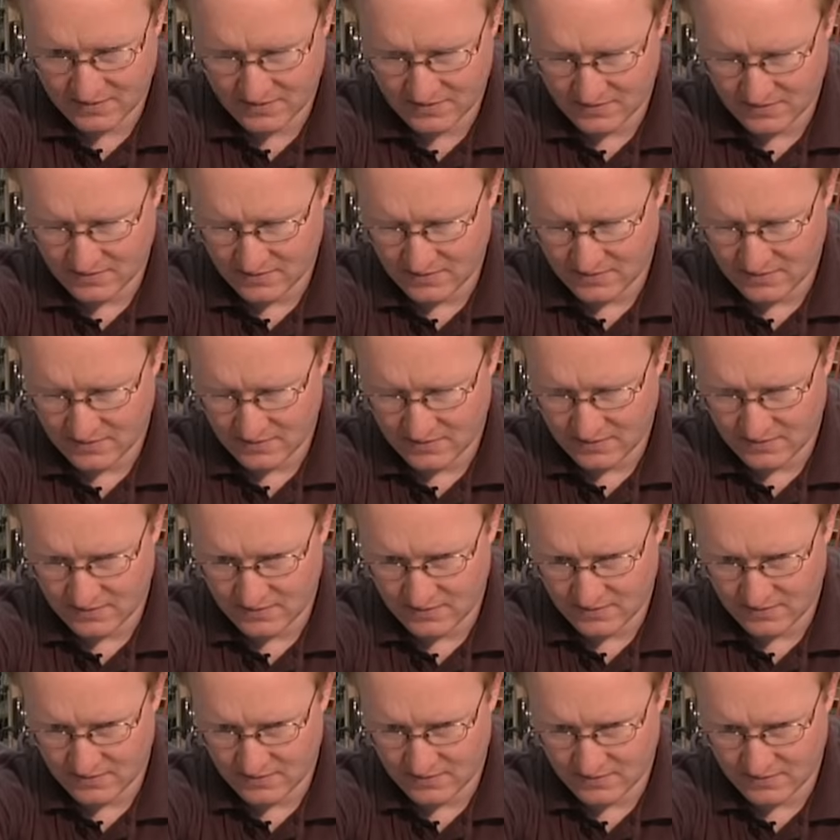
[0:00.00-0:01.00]

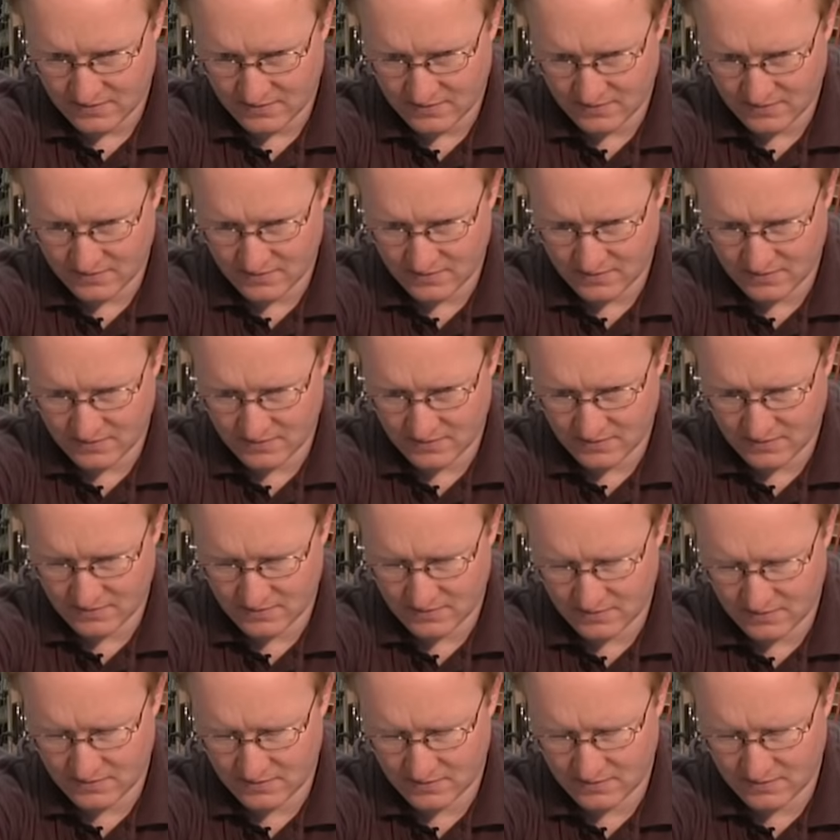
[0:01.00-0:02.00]
Nothing is said.